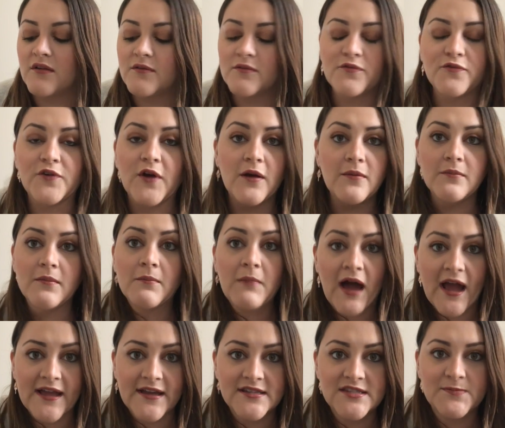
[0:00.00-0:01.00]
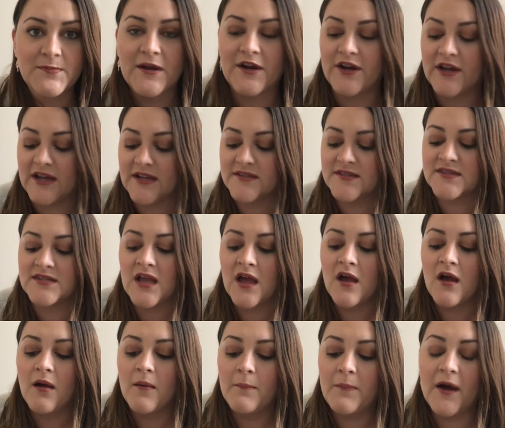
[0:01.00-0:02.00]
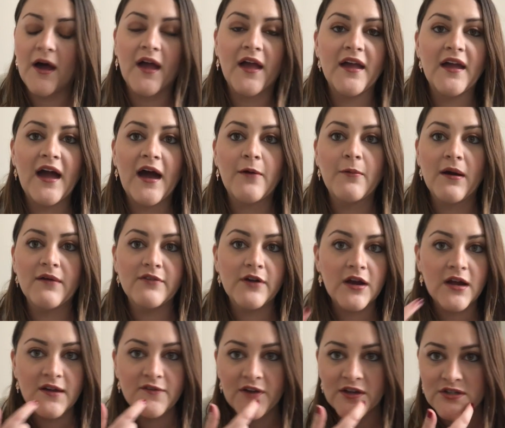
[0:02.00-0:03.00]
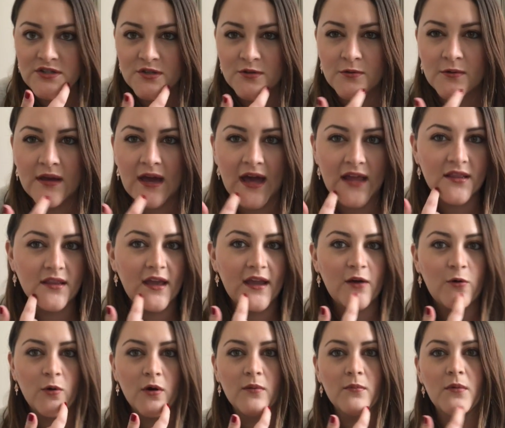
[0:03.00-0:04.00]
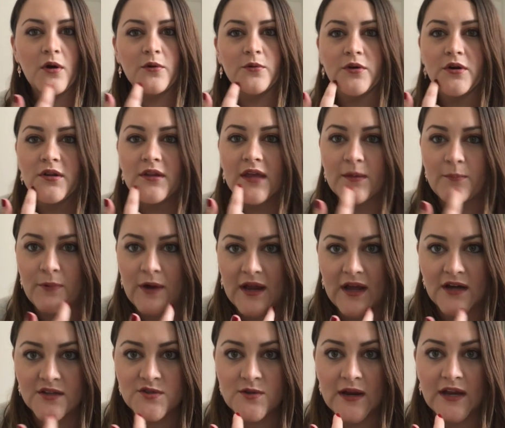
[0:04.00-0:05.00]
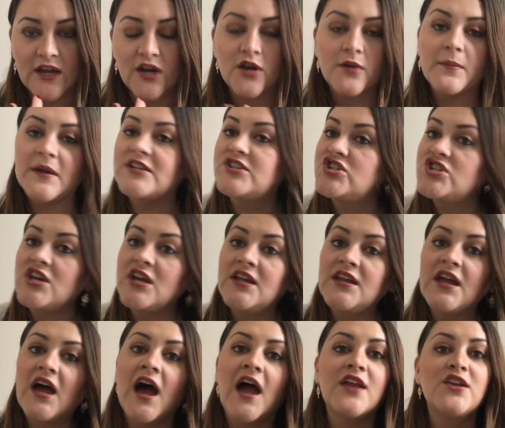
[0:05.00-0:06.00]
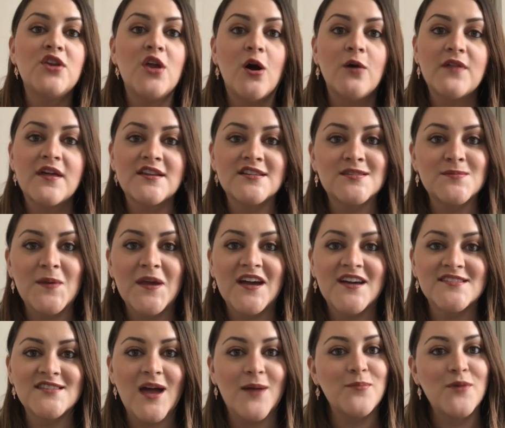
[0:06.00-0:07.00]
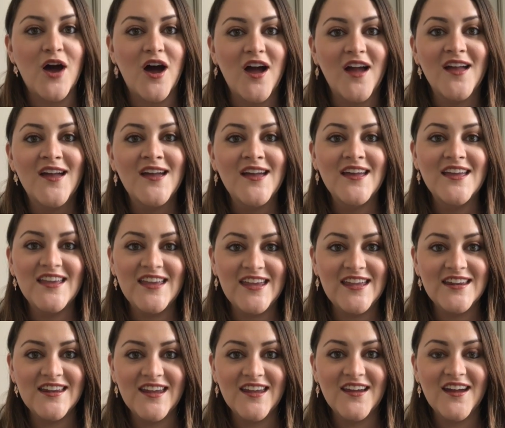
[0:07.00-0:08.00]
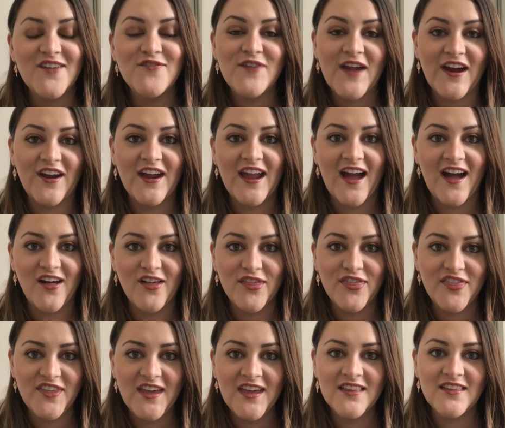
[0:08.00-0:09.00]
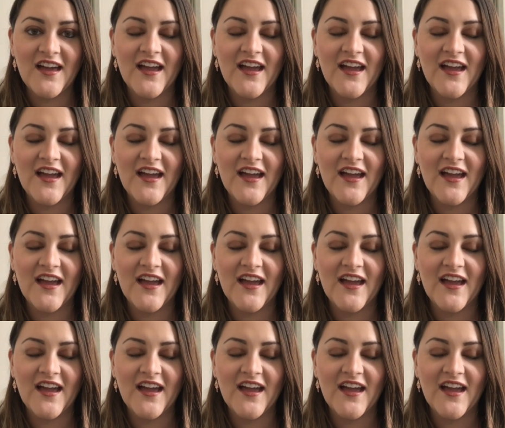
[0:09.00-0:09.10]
from my experience. But however, if I do get like hormonal like breakouts right here in my chin, I know that it's because I'm not eating very healthy.